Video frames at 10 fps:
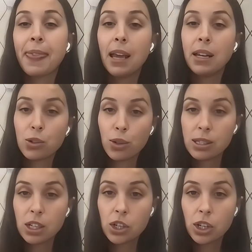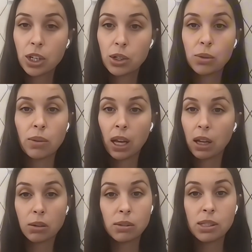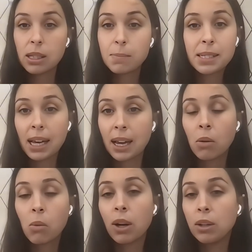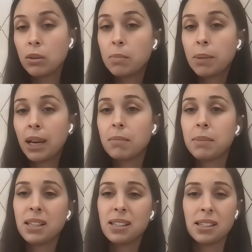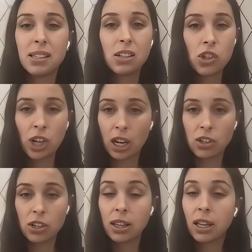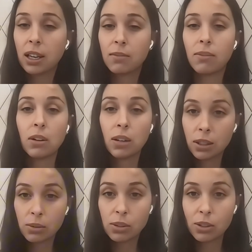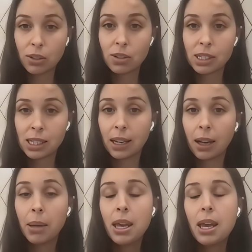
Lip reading: and a transition into like a new sleep sack or a new bed because it's a change and they get very used to their setup